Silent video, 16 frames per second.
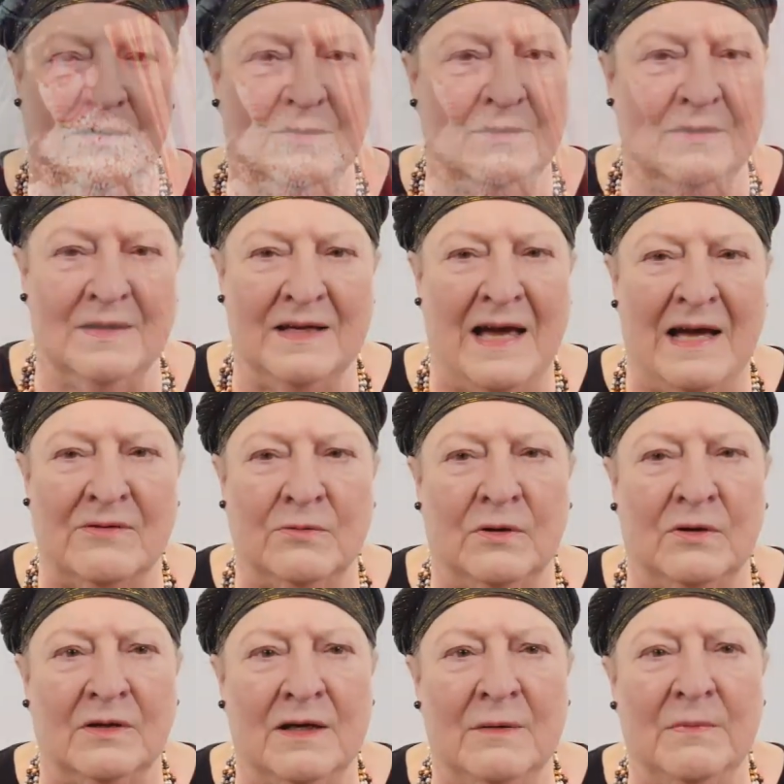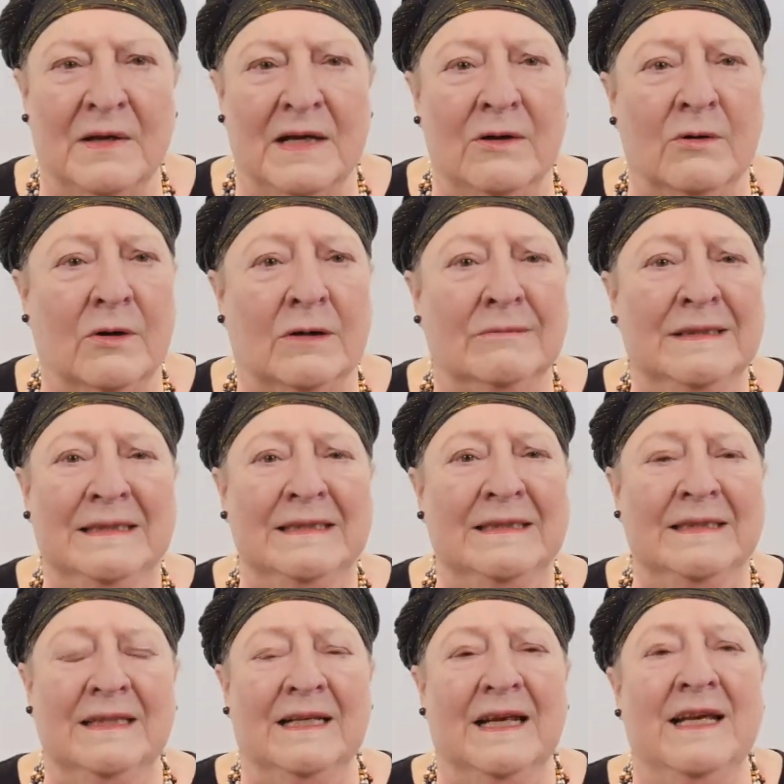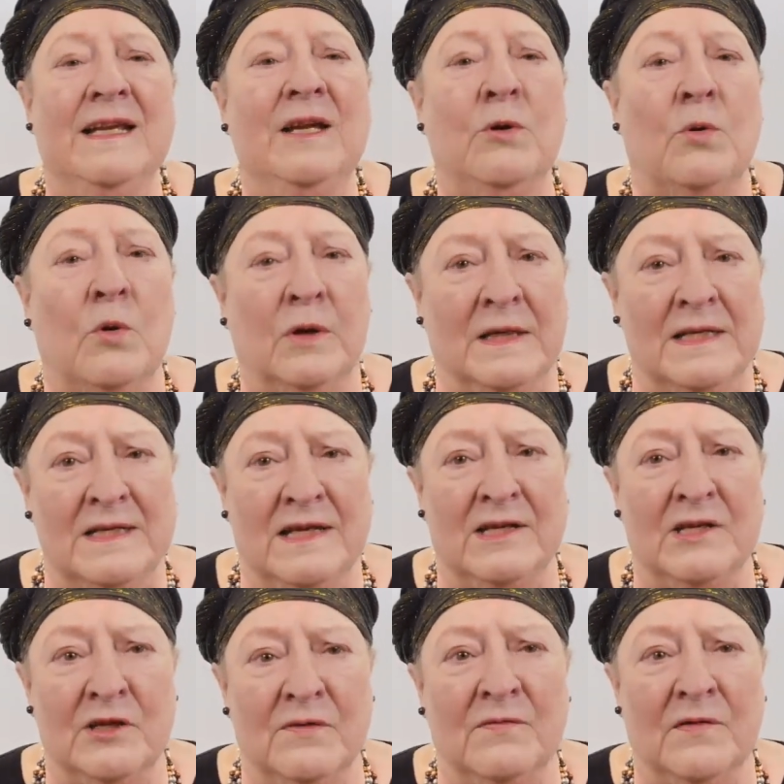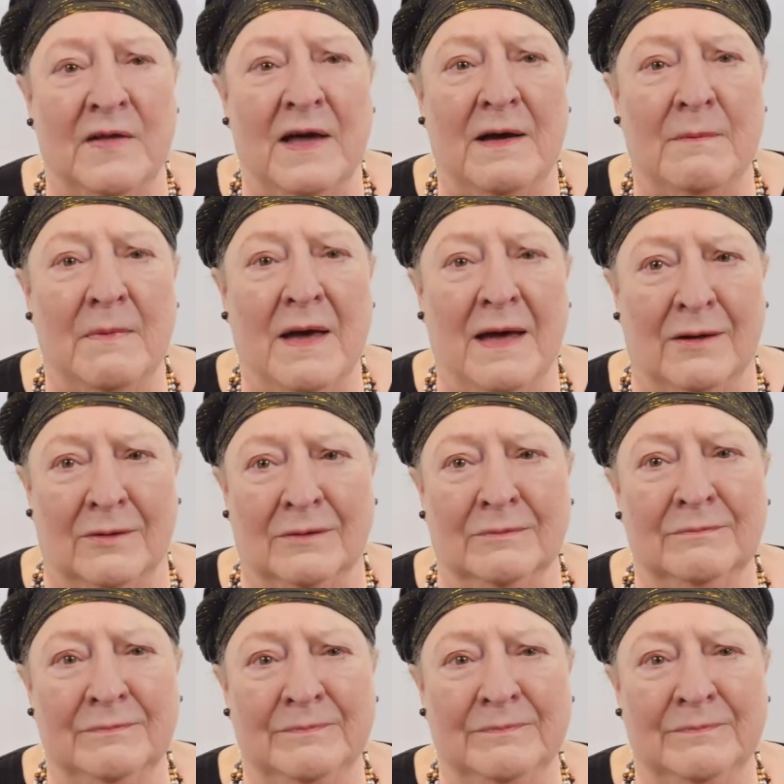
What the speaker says: to a theatrical company or any organization for that matter."